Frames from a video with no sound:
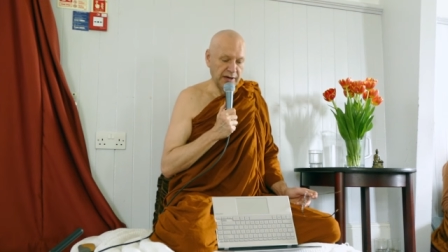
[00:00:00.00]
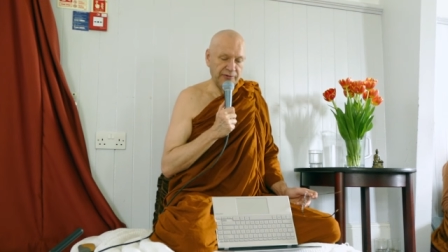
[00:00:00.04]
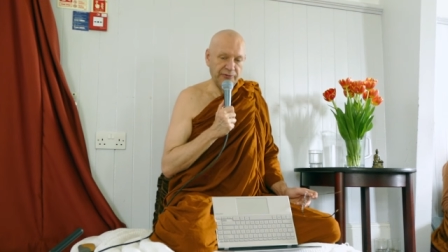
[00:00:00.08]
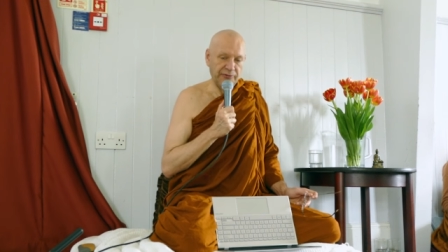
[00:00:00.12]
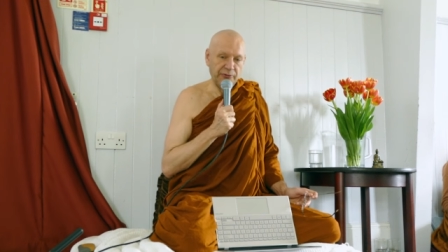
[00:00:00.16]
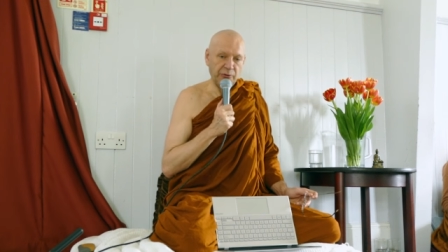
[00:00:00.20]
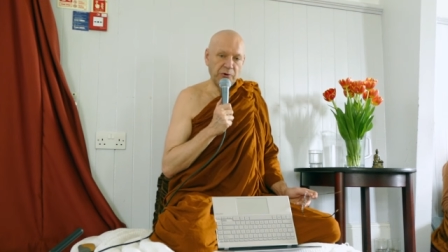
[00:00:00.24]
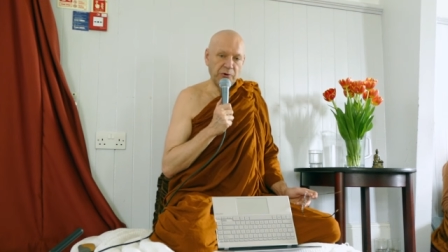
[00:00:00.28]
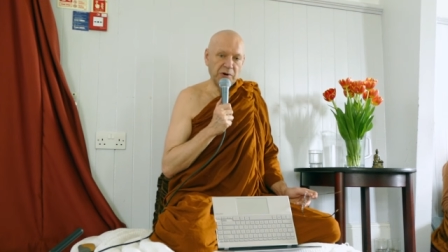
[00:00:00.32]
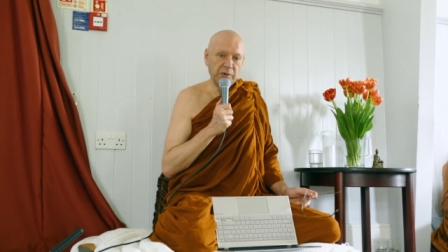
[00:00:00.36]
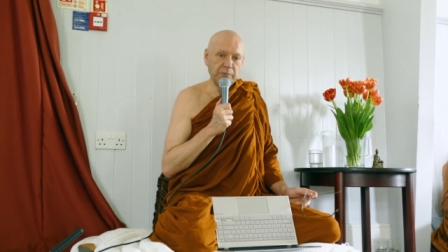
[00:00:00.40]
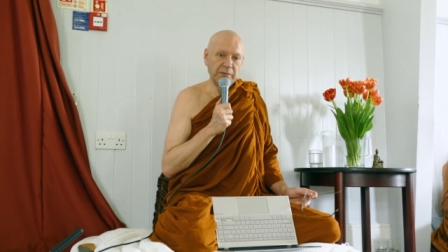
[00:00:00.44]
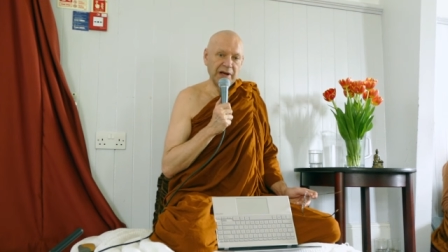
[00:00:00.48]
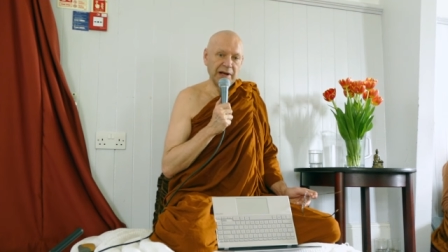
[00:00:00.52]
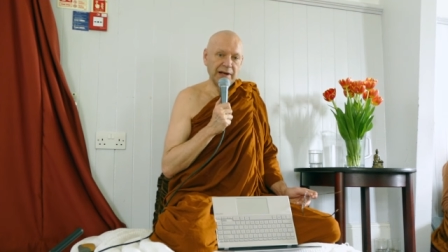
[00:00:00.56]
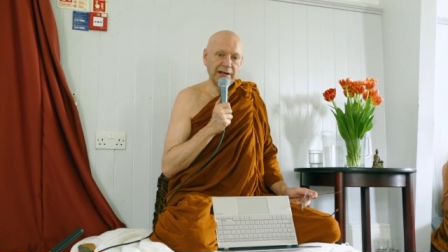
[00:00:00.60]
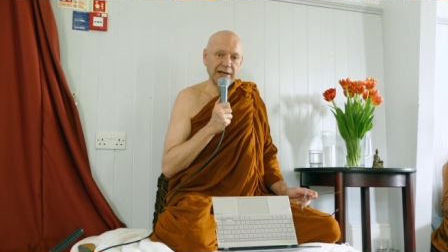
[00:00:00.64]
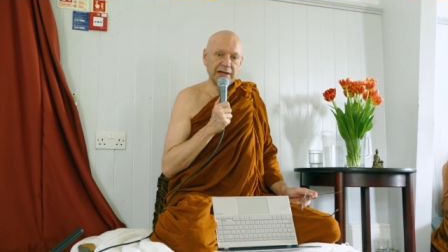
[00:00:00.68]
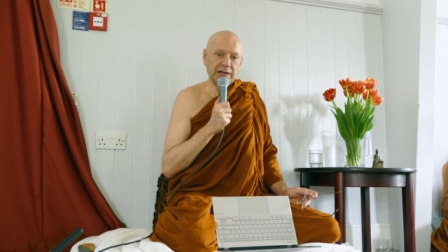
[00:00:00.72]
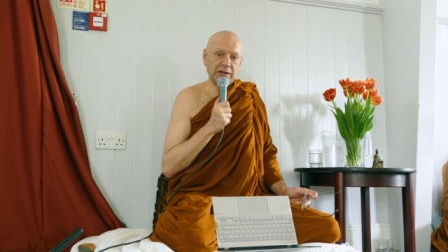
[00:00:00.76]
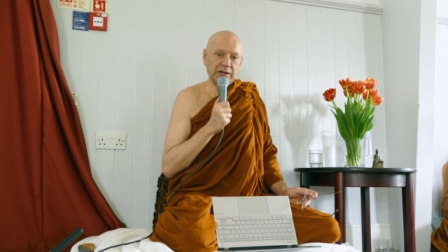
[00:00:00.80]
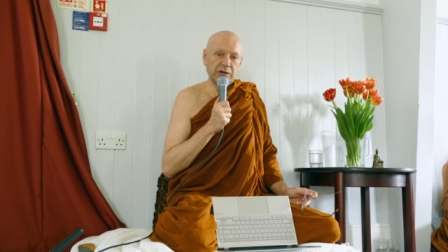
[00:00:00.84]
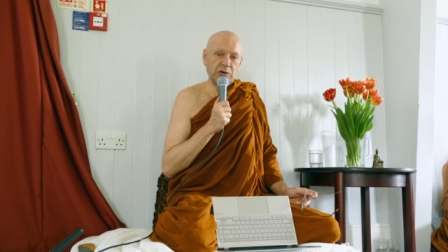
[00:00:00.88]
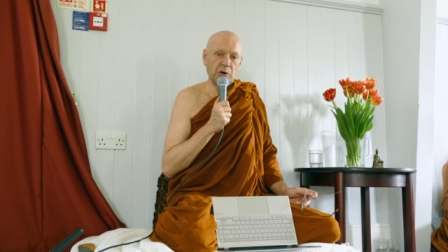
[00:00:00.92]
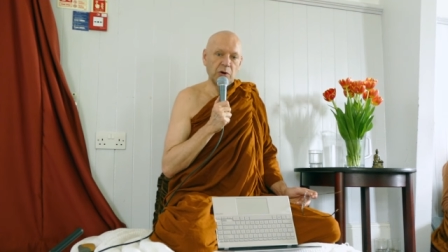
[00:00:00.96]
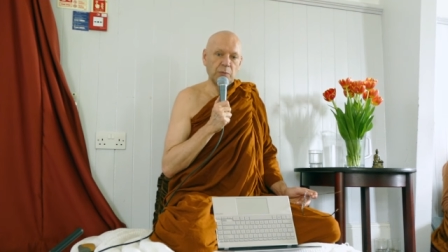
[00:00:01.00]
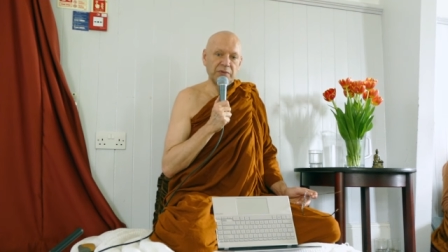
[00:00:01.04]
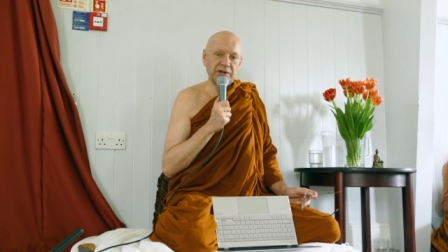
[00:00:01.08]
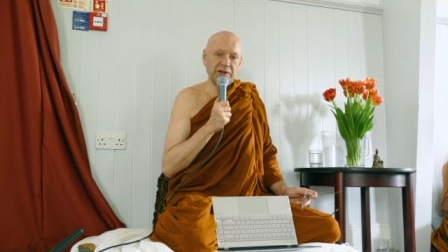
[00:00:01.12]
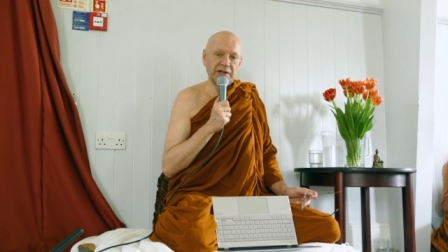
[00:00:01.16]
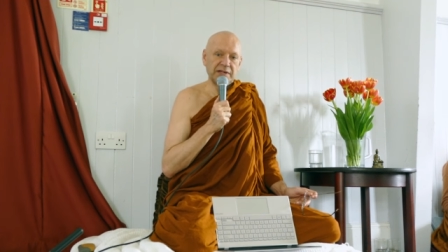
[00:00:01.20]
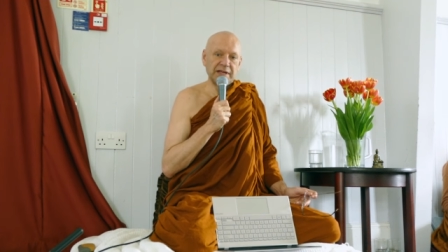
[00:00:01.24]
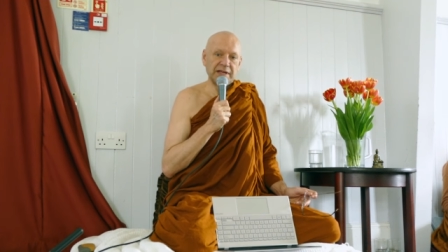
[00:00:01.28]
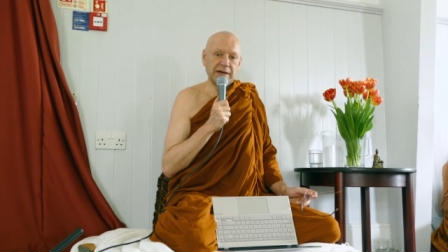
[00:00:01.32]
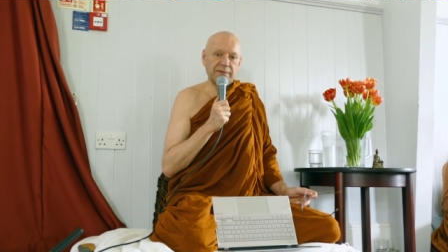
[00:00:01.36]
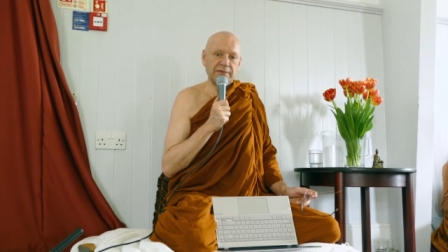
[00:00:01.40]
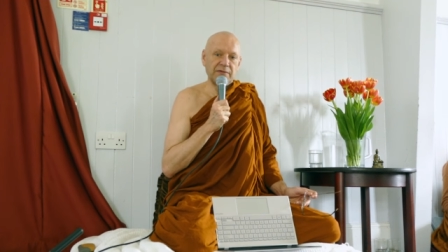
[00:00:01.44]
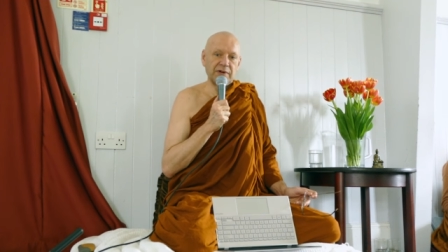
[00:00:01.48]
four million
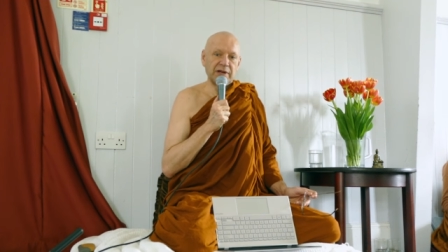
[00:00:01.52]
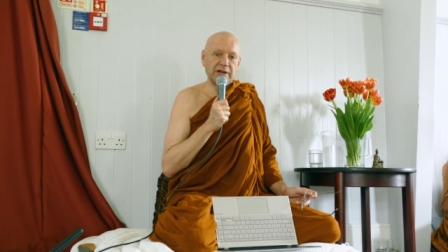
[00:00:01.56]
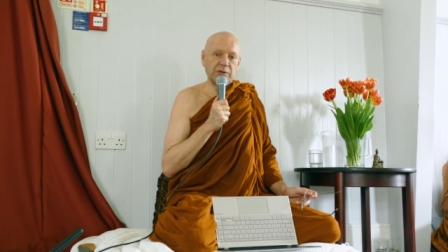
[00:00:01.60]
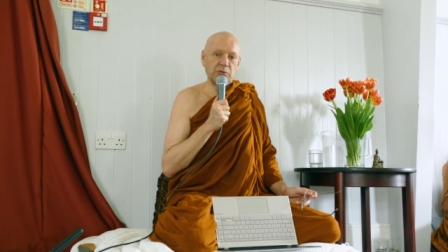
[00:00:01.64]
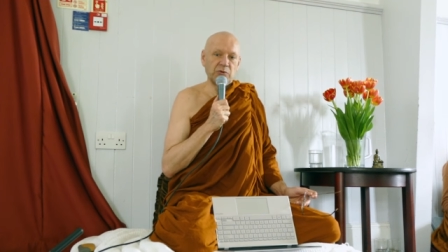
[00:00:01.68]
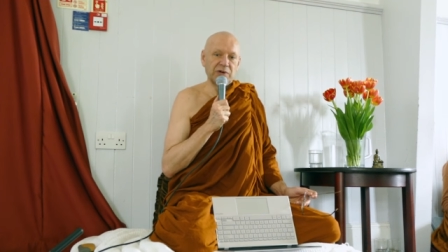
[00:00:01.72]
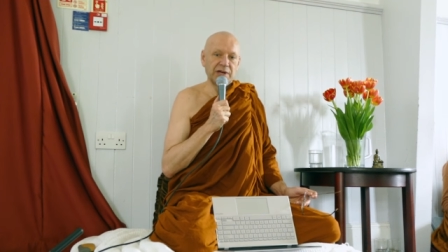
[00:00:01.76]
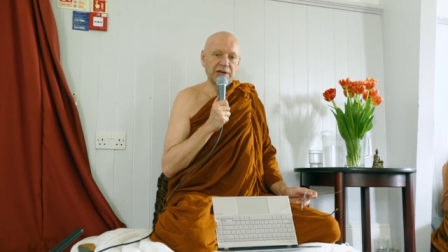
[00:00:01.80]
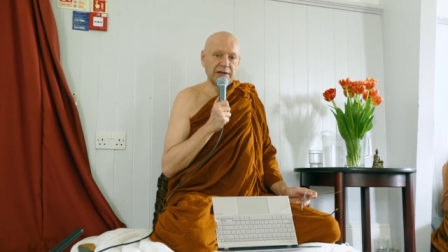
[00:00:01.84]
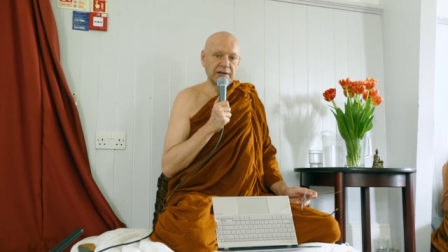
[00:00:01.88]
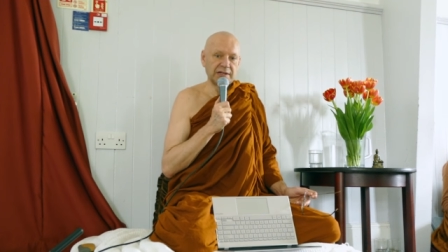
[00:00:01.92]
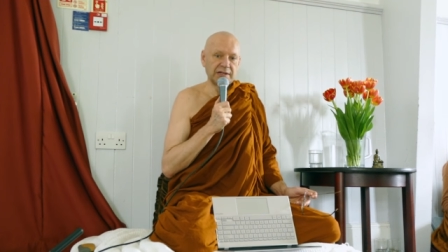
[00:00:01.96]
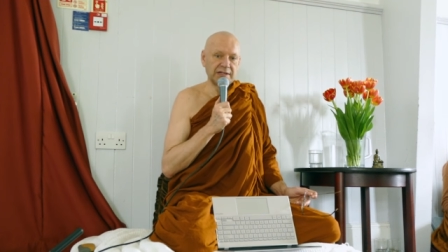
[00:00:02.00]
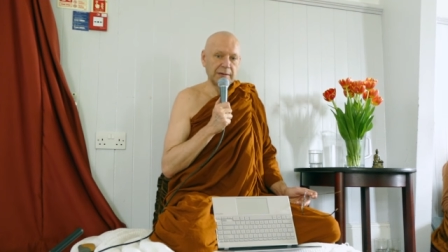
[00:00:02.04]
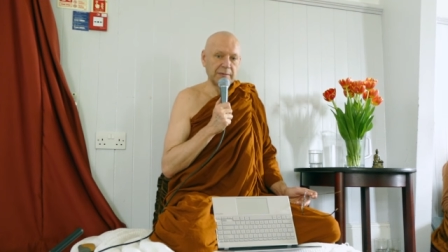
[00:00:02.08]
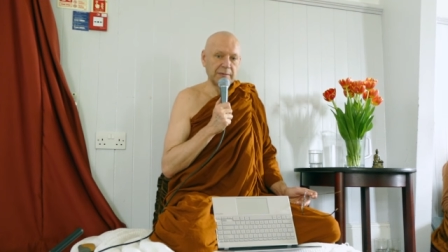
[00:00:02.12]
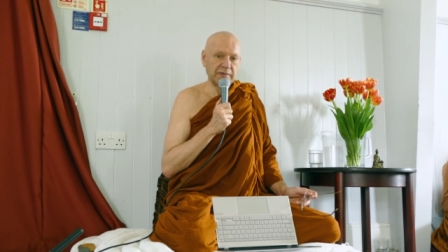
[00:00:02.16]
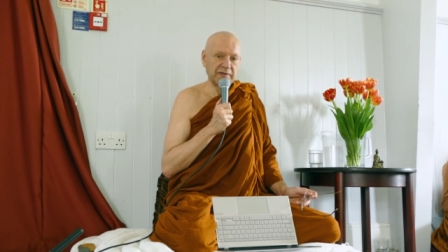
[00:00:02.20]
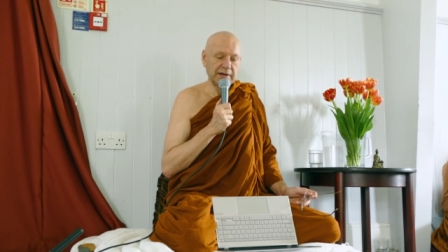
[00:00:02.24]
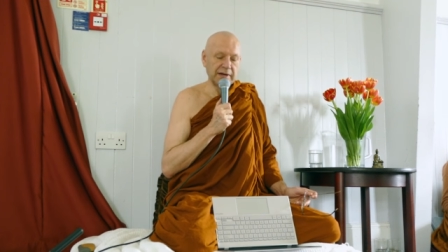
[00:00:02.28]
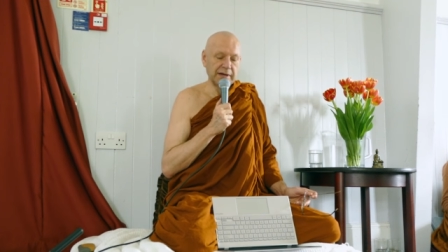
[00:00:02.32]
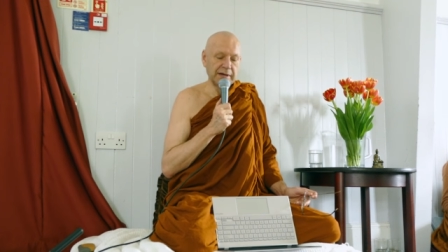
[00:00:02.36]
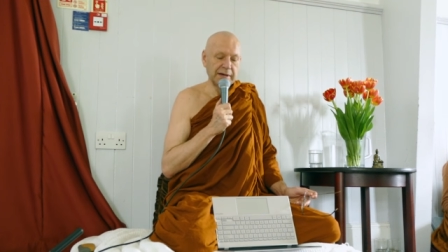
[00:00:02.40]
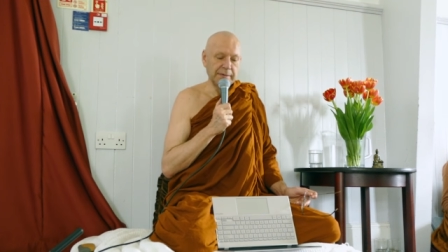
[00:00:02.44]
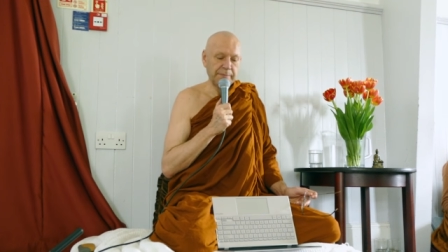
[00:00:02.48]
copies every week or something